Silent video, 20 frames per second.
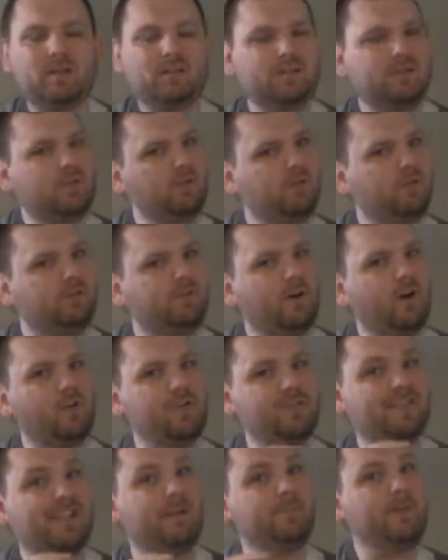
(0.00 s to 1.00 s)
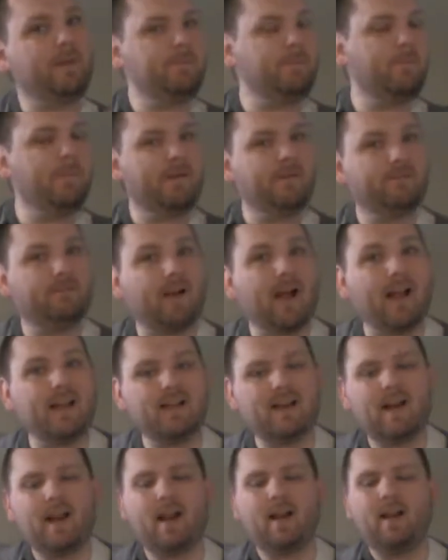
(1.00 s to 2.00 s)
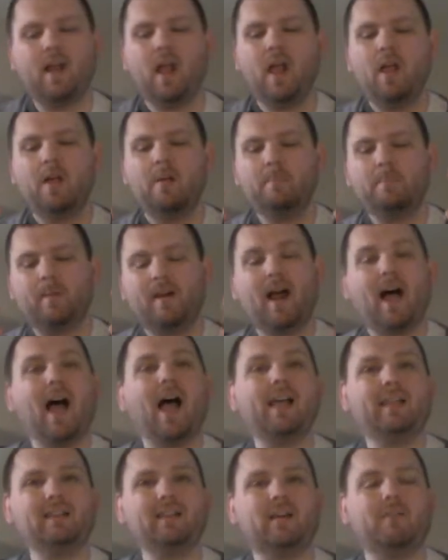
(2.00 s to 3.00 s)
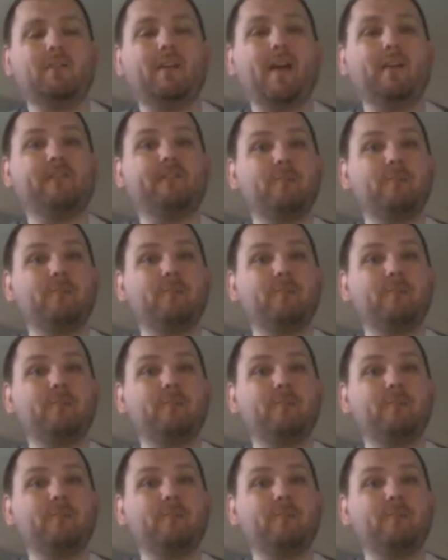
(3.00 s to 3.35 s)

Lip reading: little faults that people may find in it, but I love it.